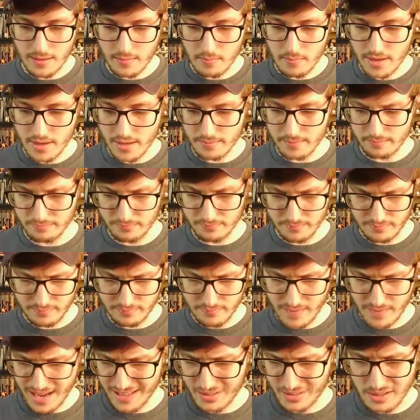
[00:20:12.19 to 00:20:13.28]
But
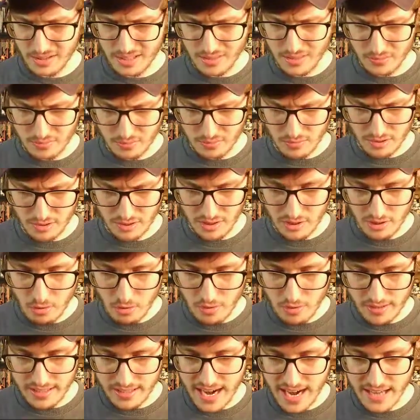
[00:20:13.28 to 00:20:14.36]
I thought this was really cool,
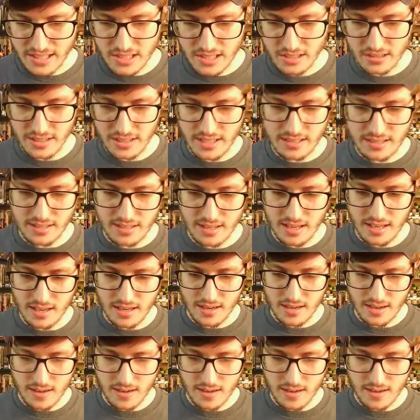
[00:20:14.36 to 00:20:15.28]
and actually, it's the